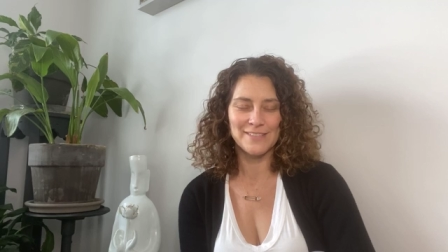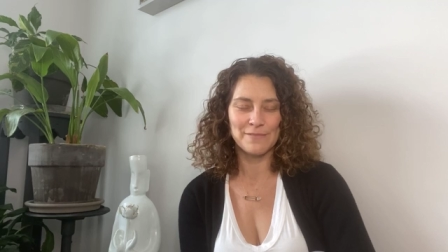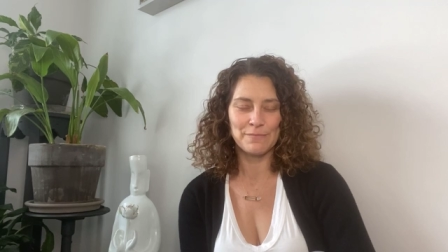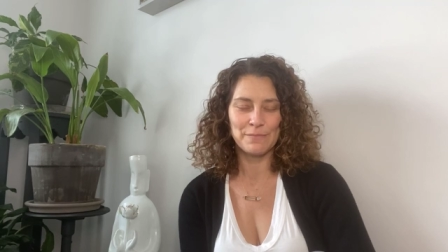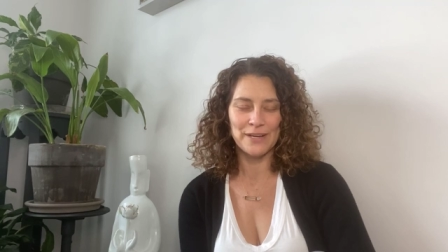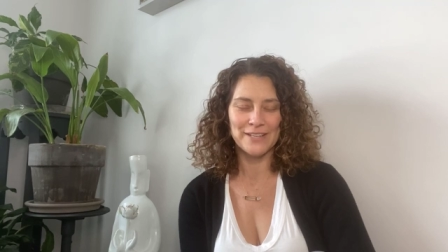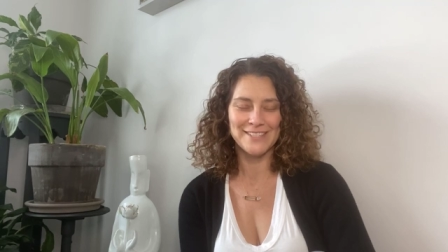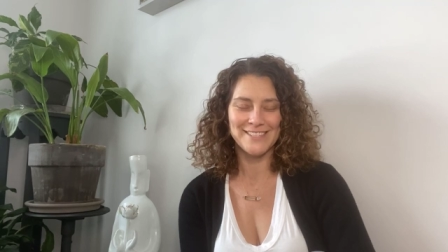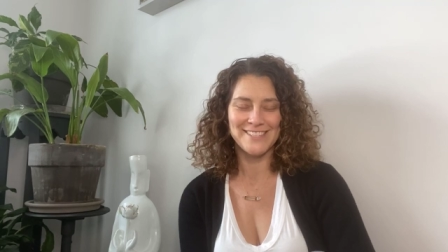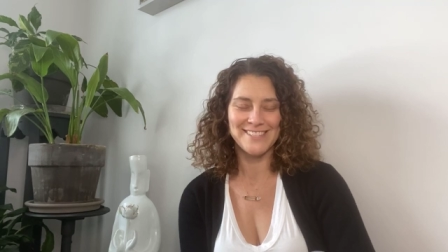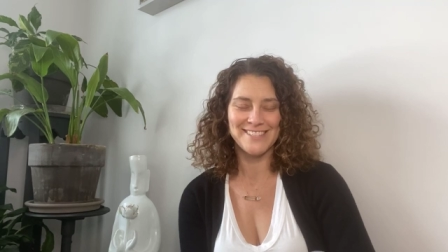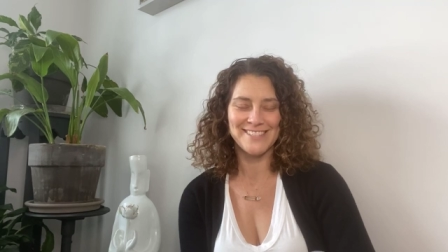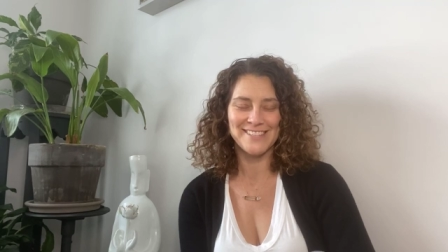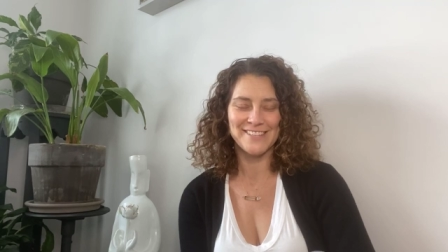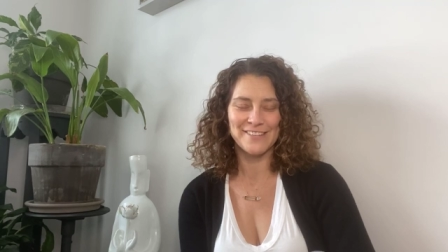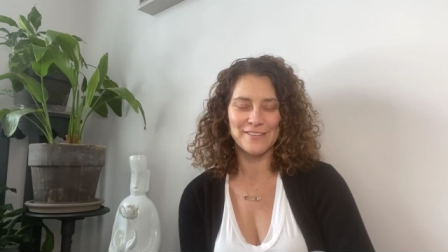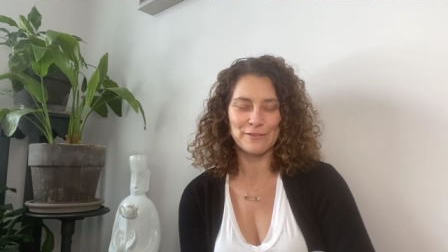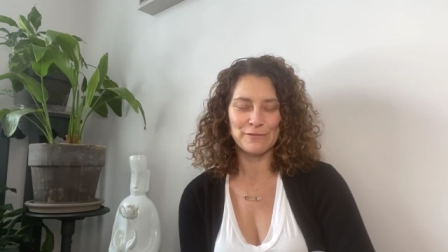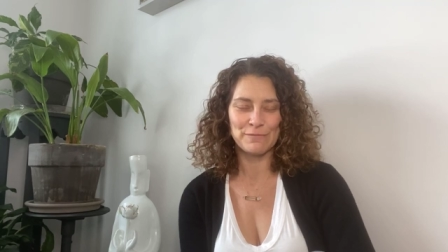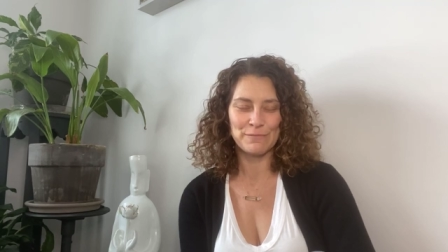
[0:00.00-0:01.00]
but
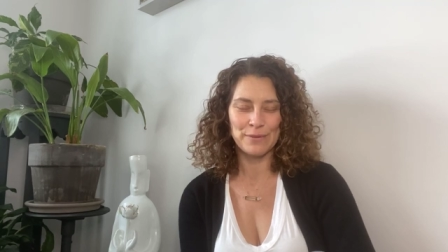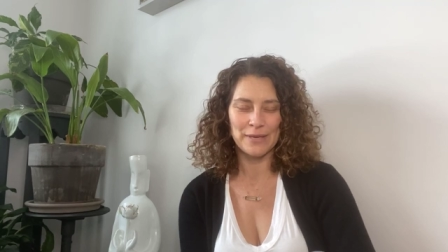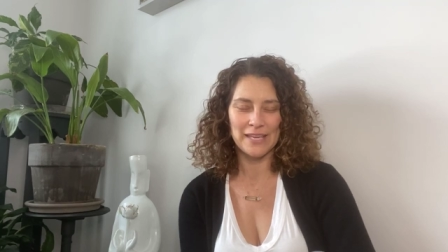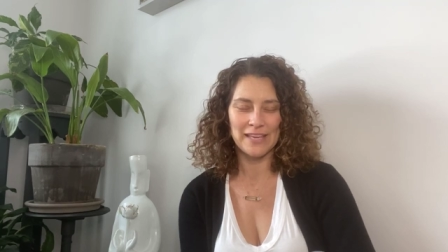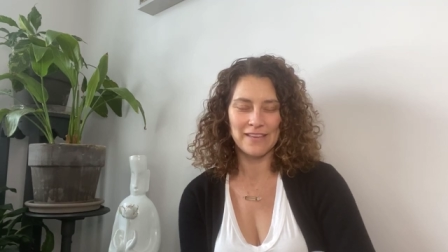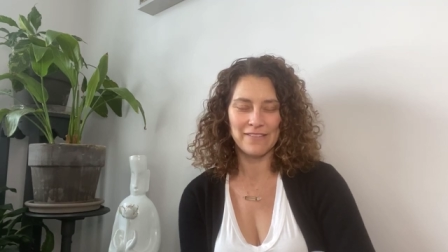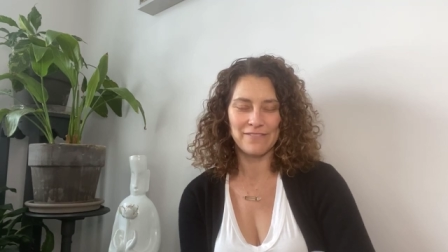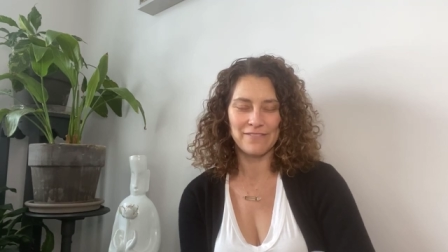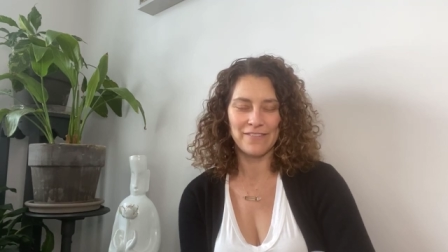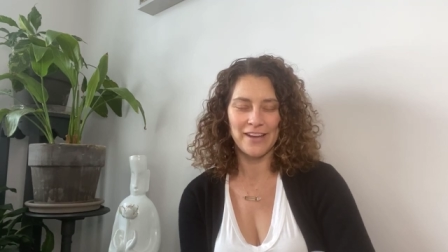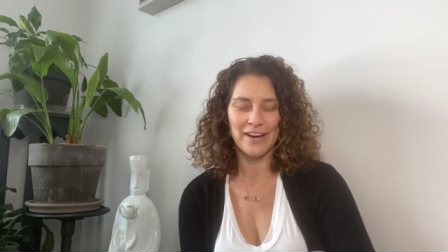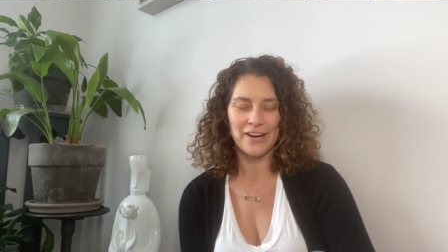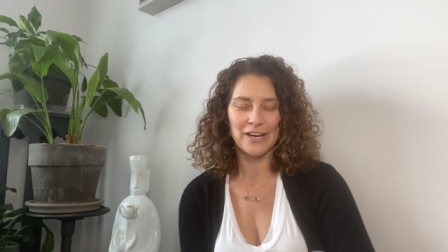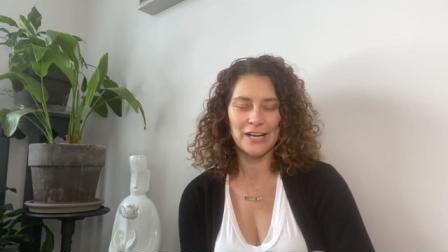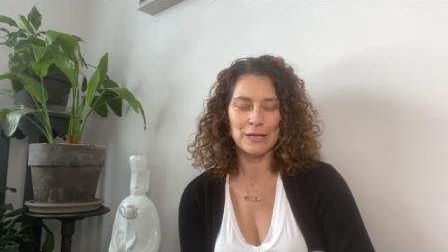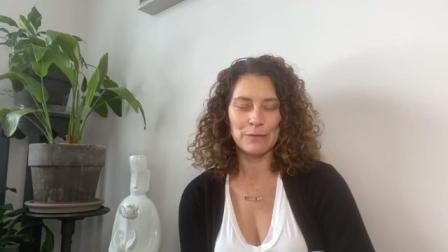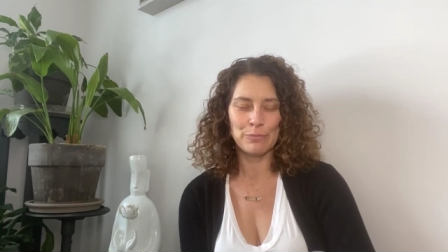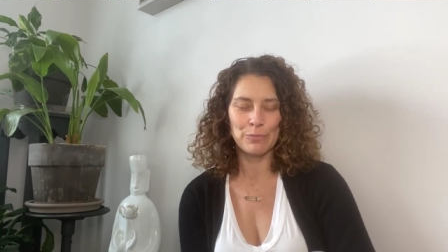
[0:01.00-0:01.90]
still be very